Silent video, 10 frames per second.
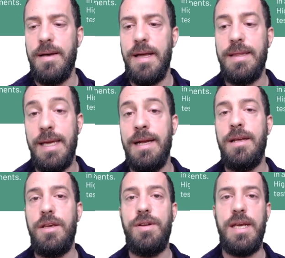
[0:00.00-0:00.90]
until
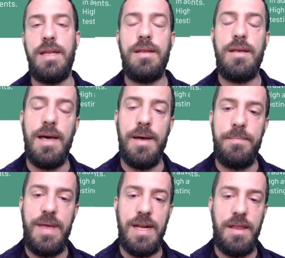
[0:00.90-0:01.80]
you need
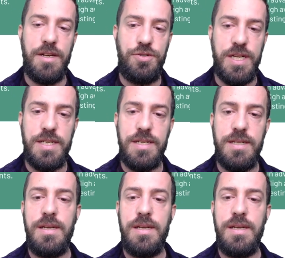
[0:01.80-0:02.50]
another switch.